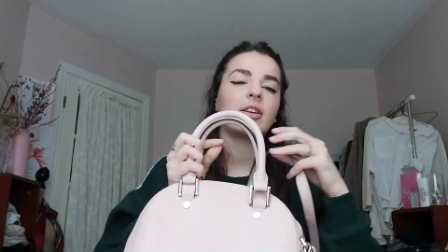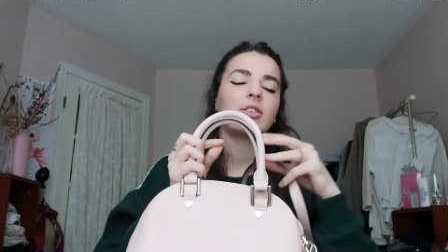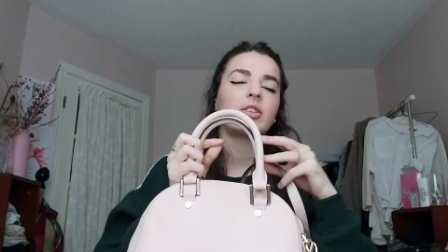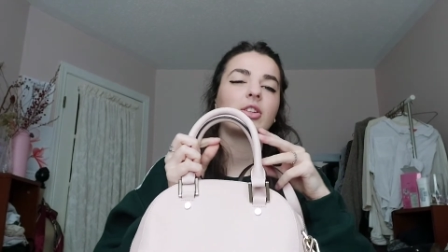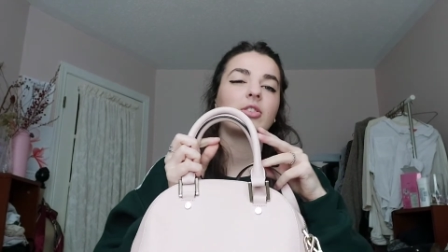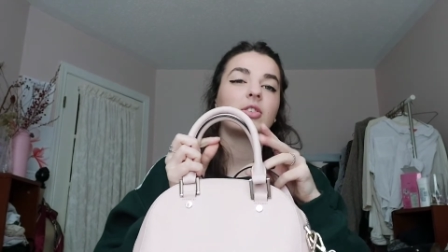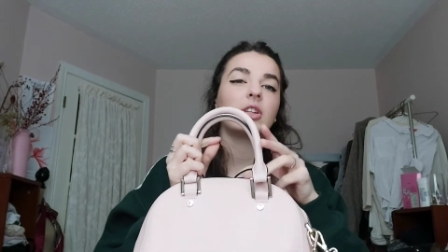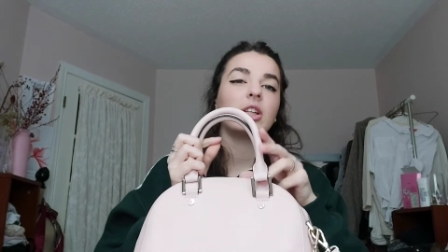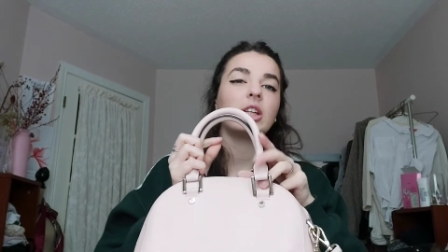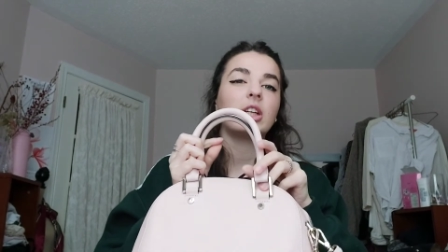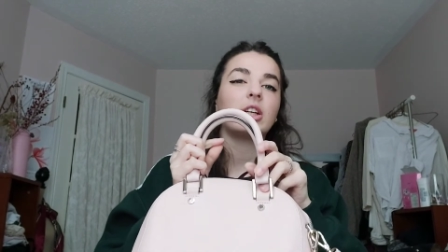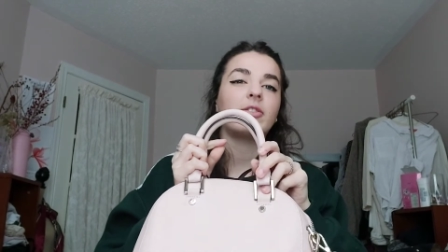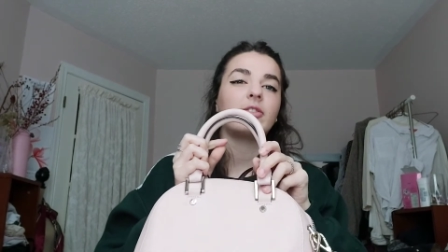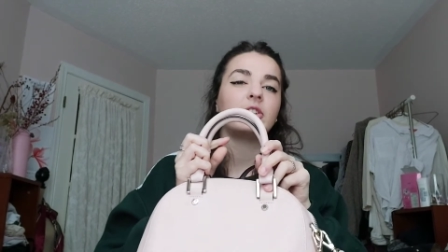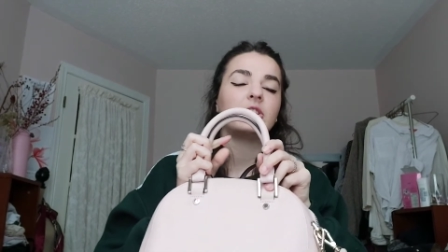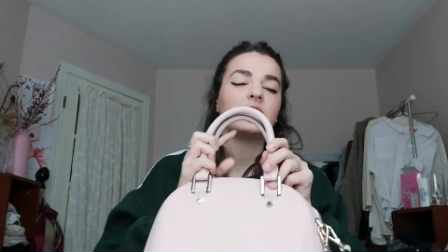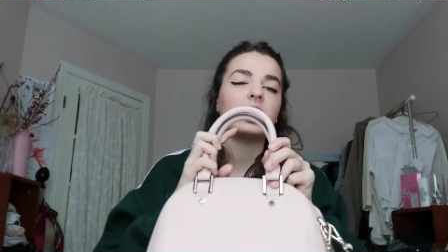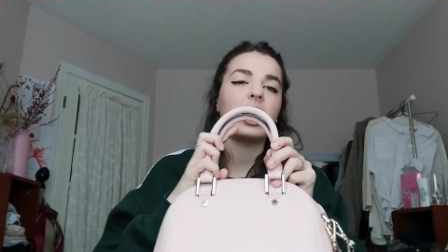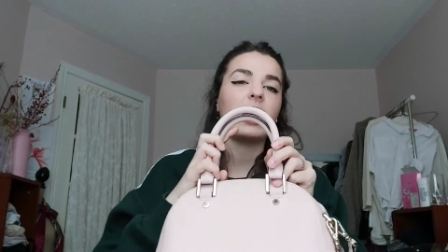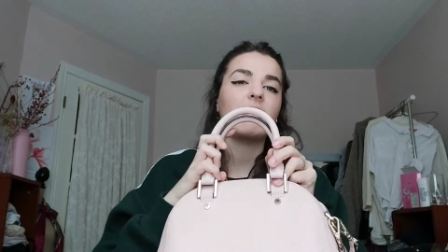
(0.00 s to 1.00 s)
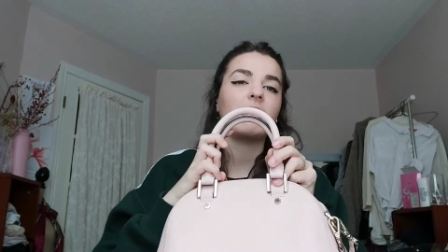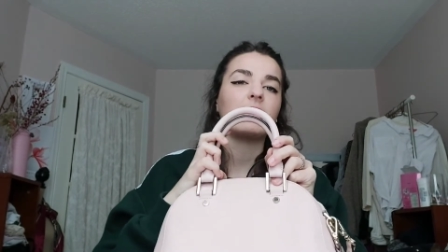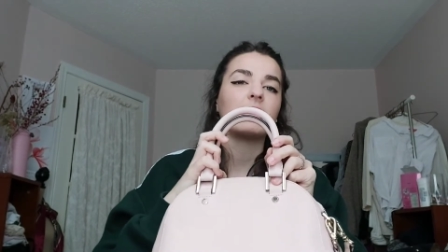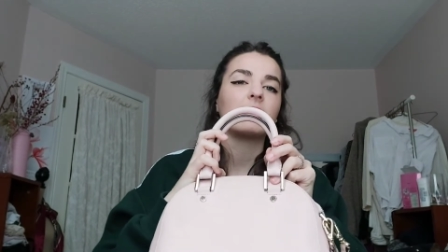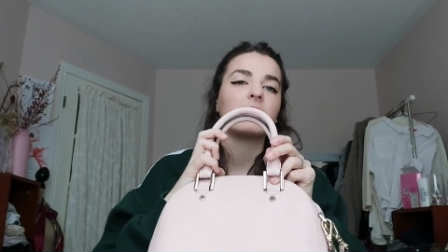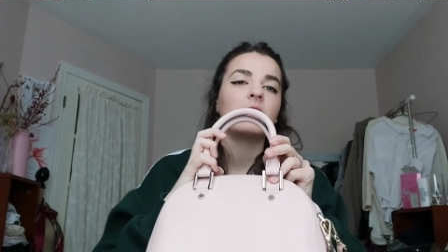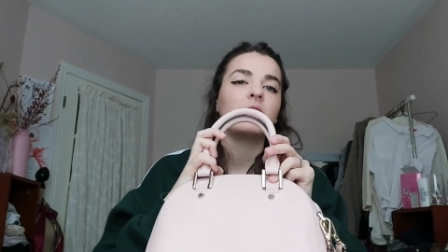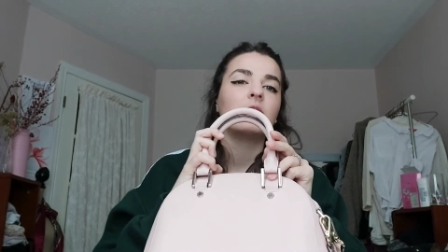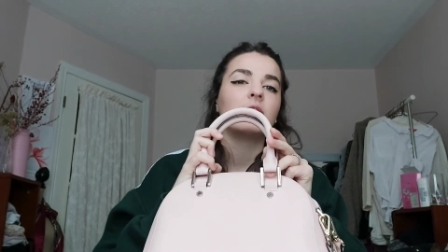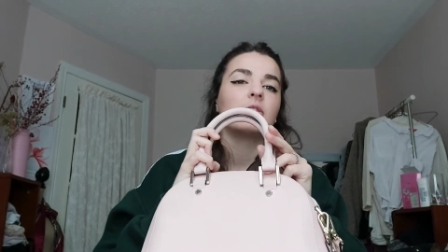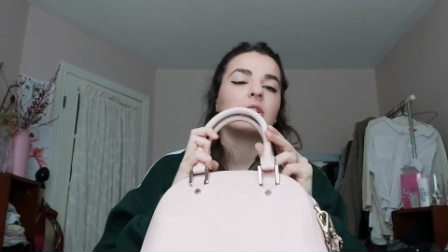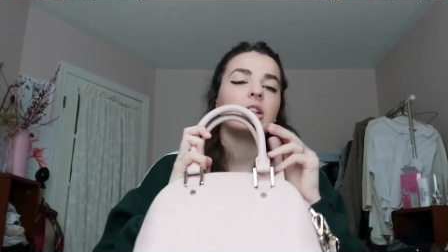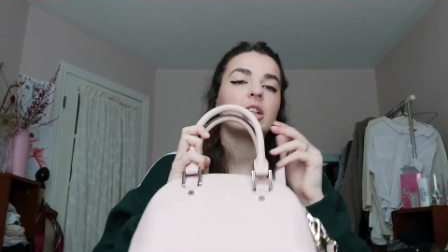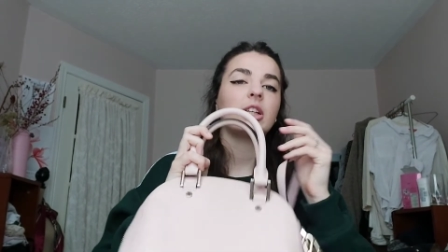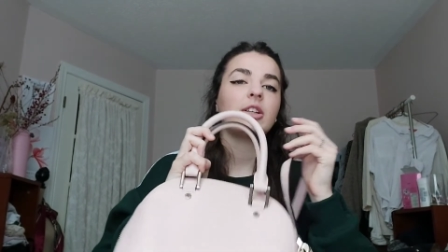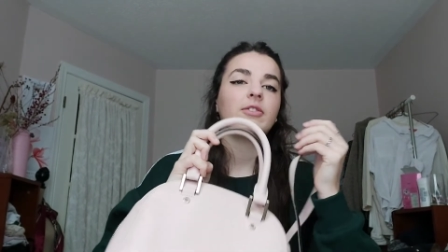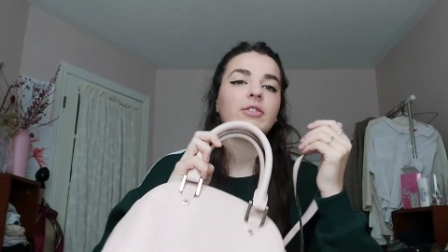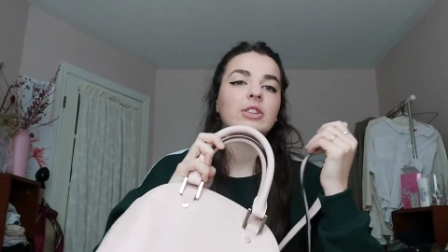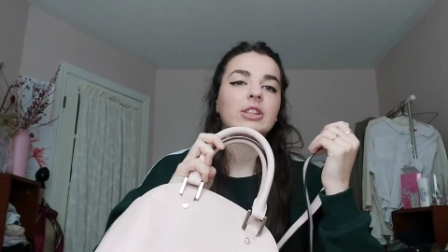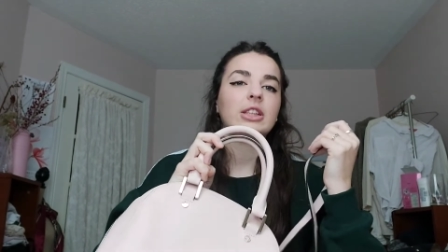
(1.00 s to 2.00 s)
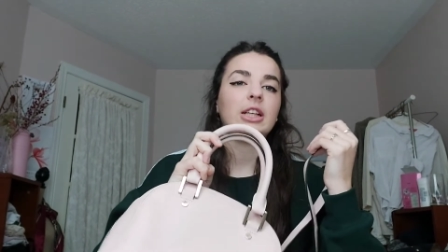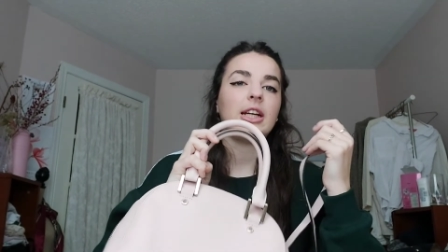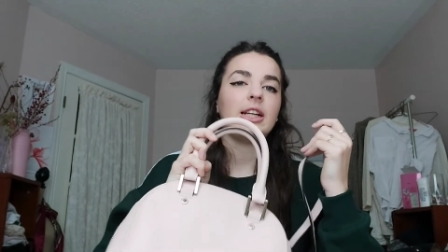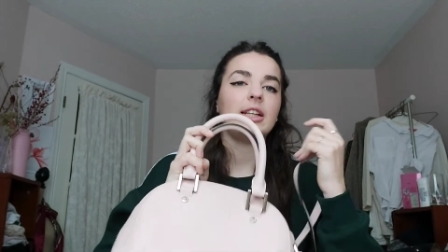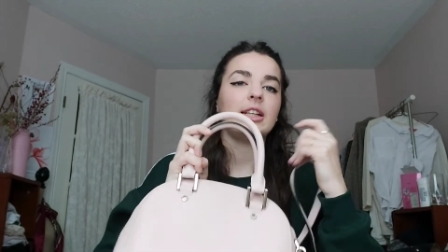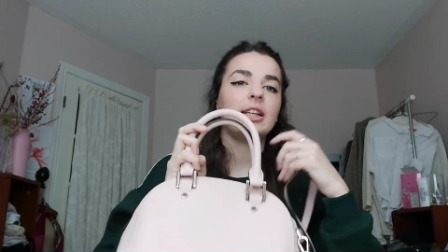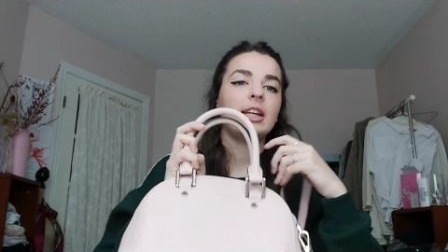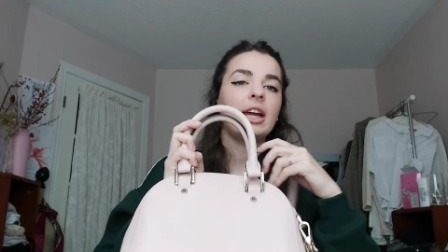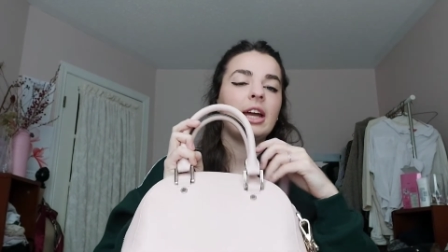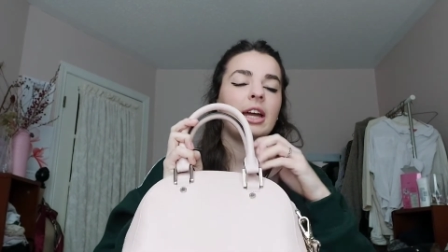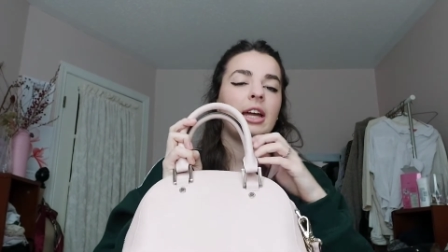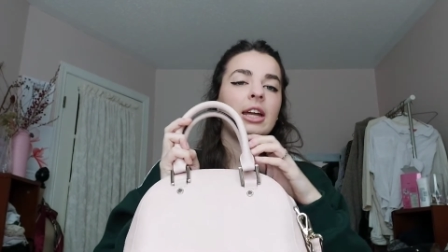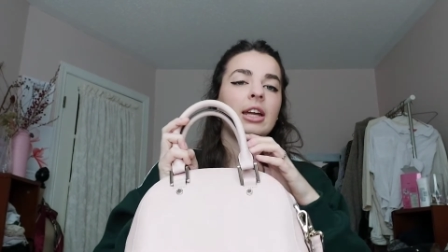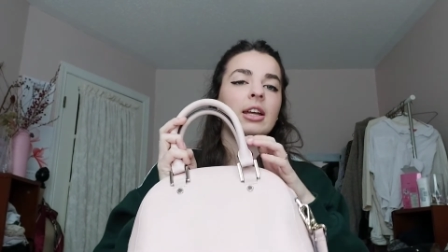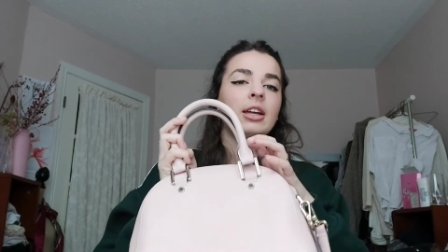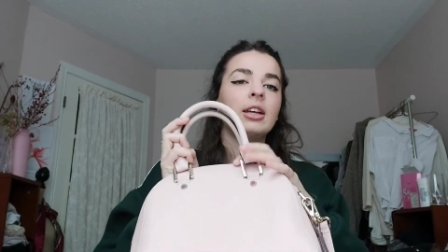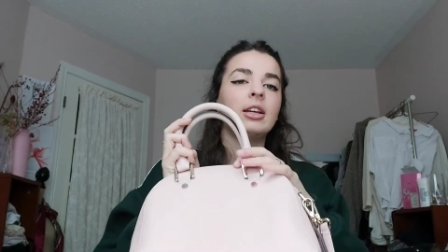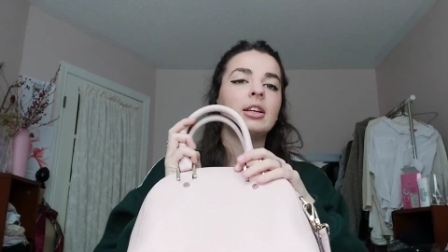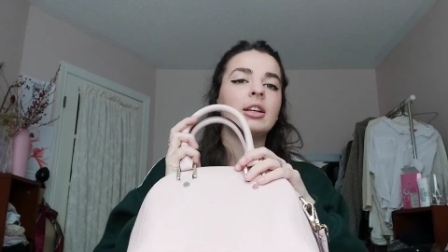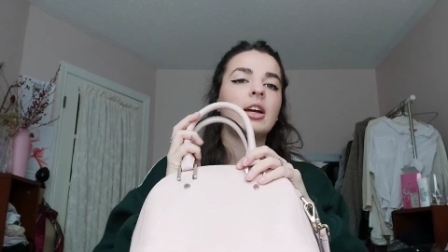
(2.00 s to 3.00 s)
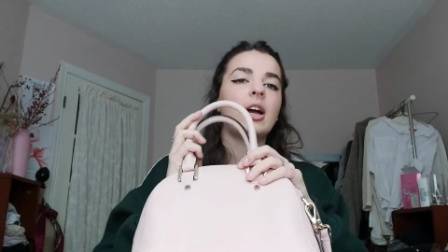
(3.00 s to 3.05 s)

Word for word: It's really good for traveling, really good for day to day